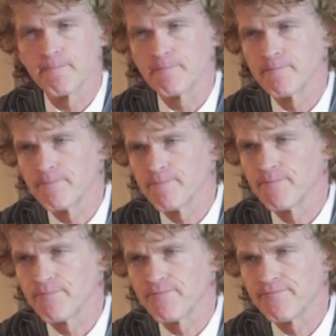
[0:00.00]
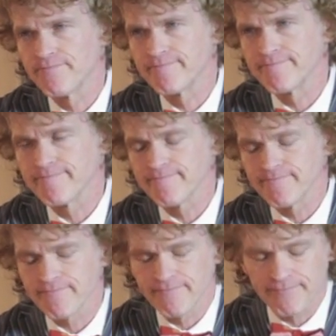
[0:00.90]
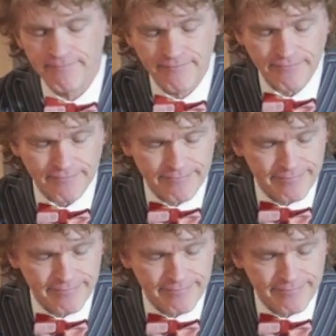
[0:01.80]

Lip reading: [no speech]